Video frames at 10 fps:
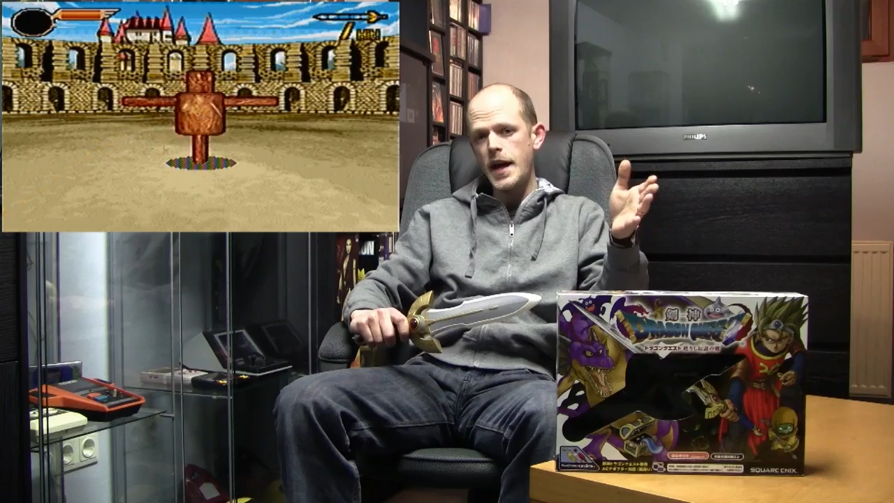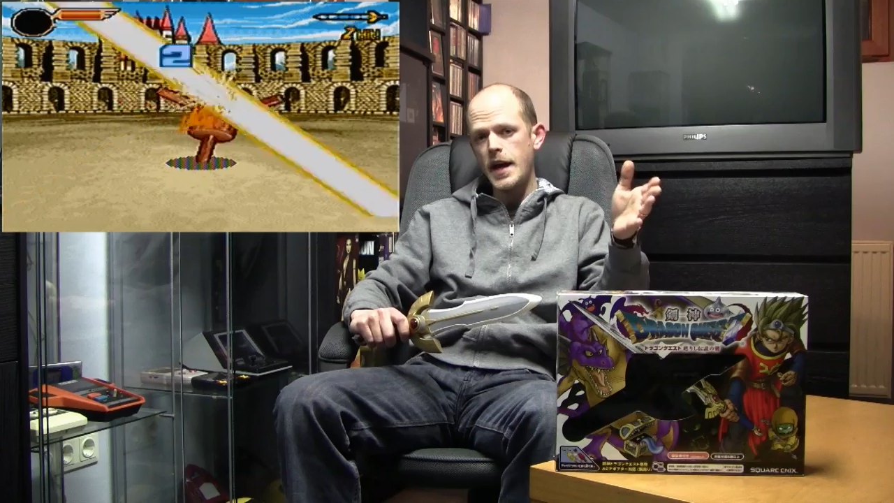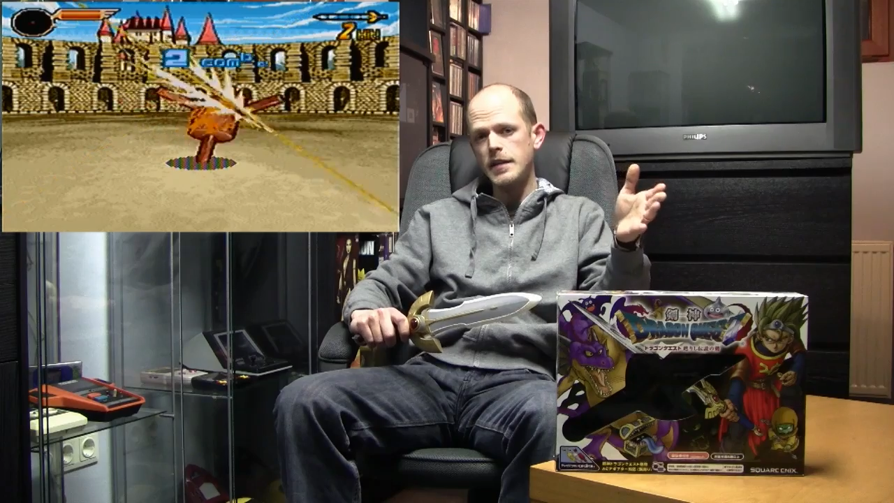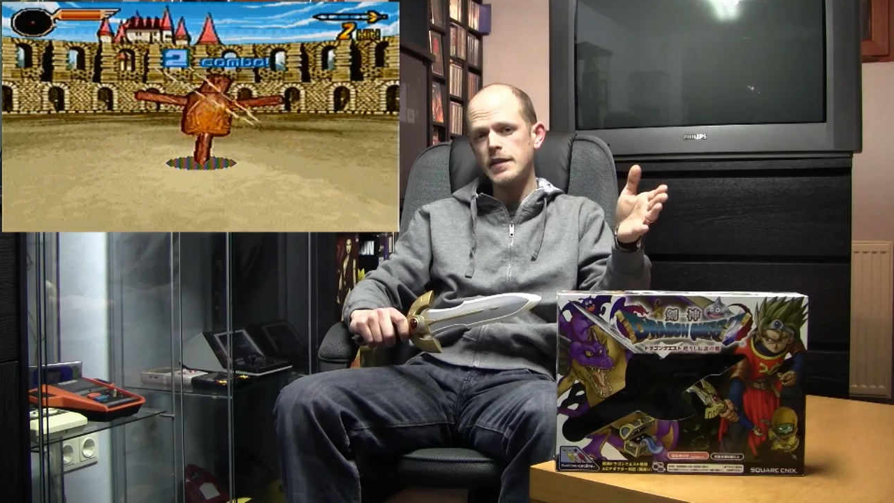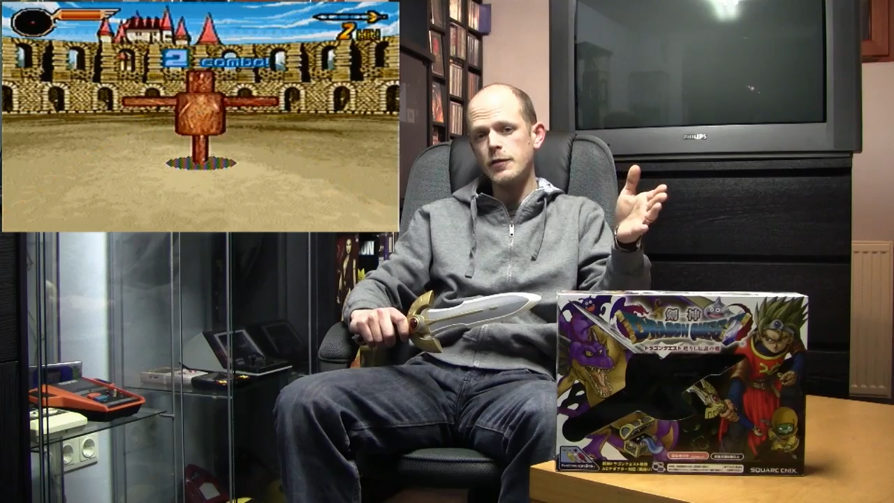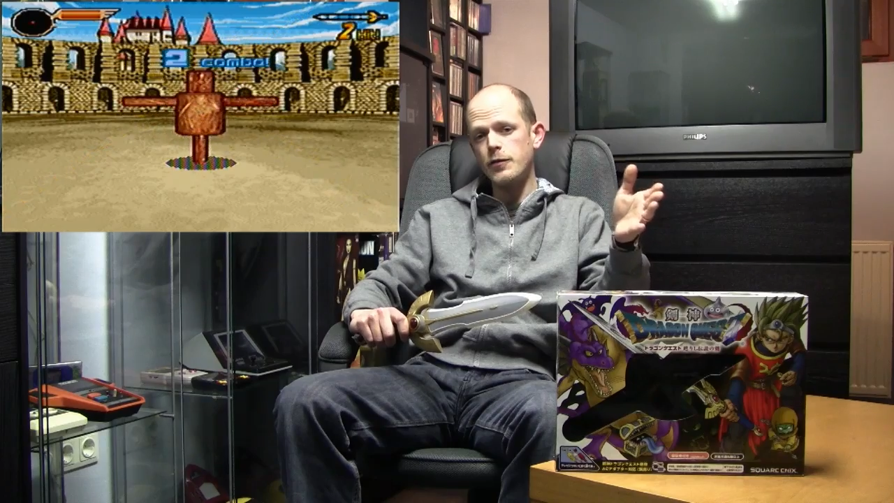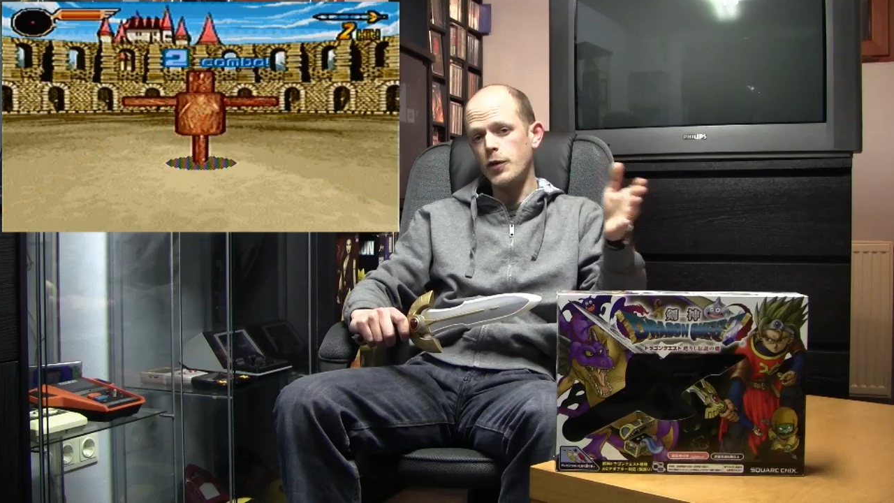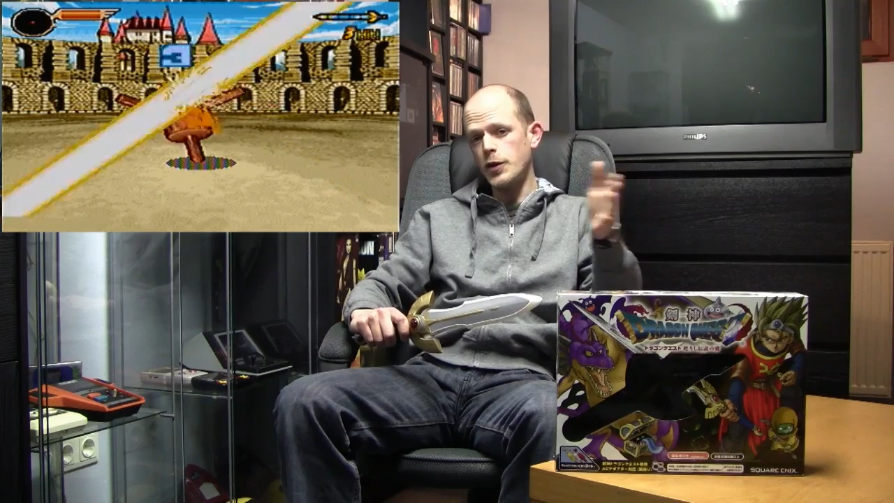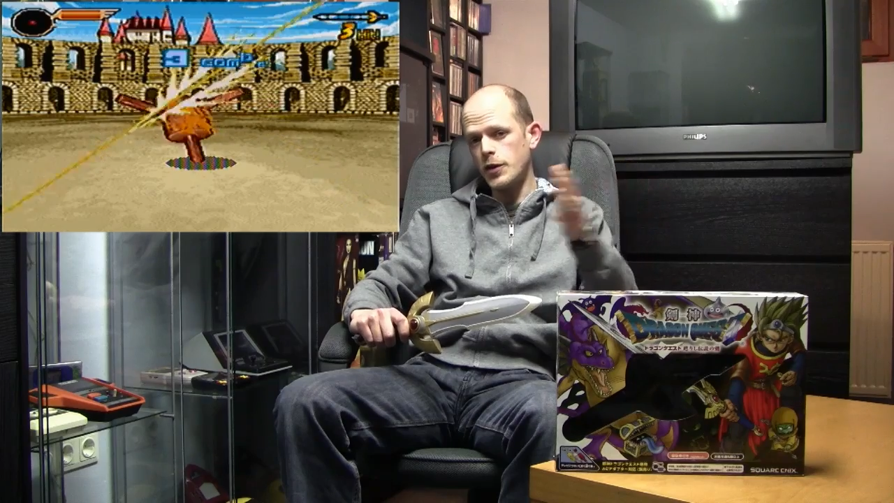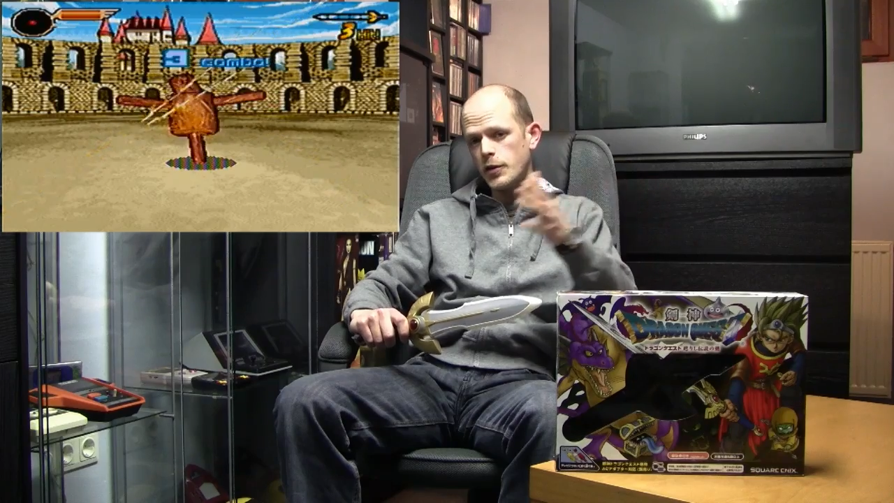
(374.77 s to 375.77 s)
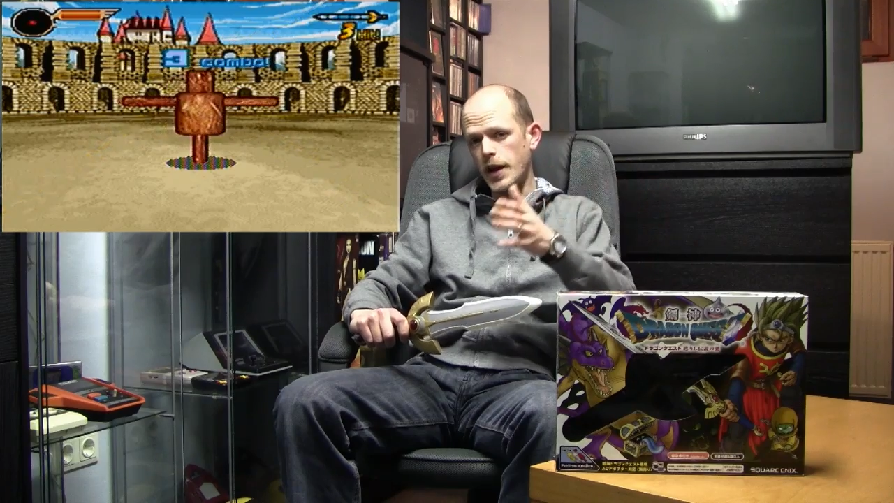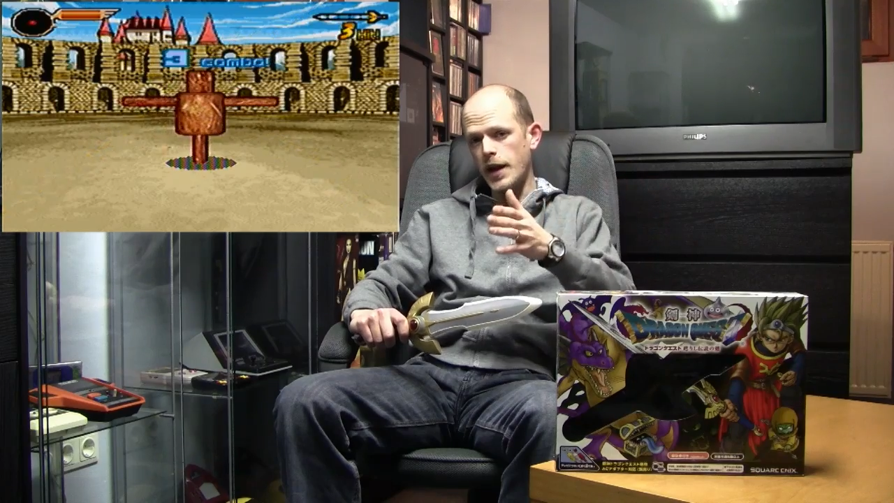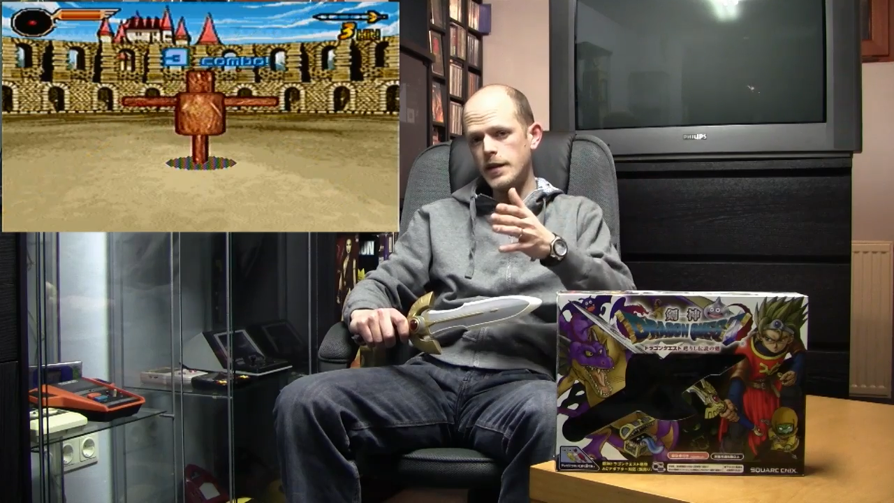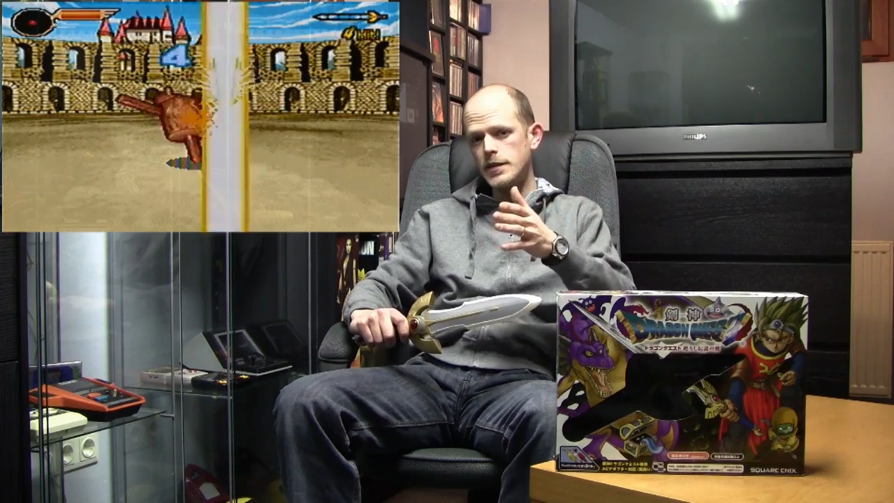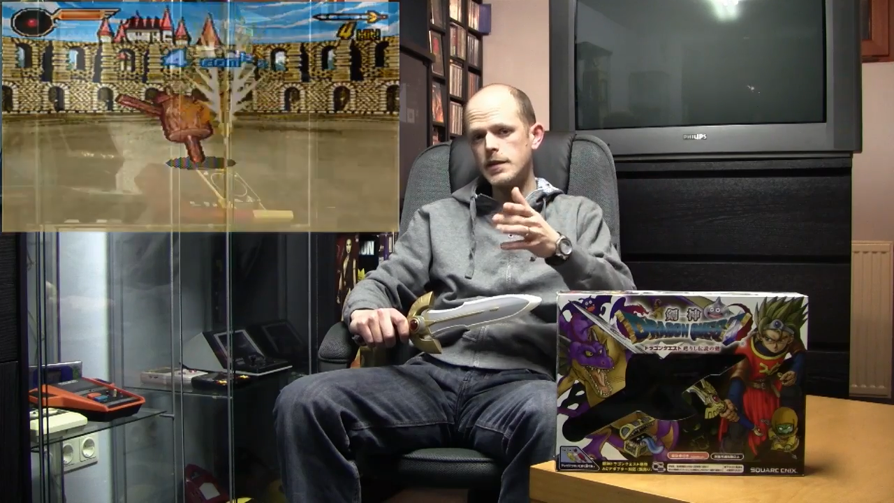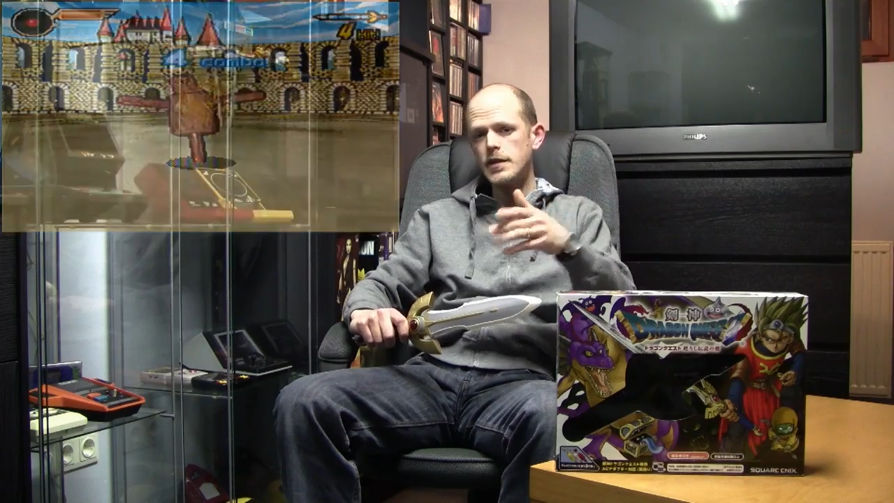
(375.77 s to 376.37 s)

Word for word: and the further you get,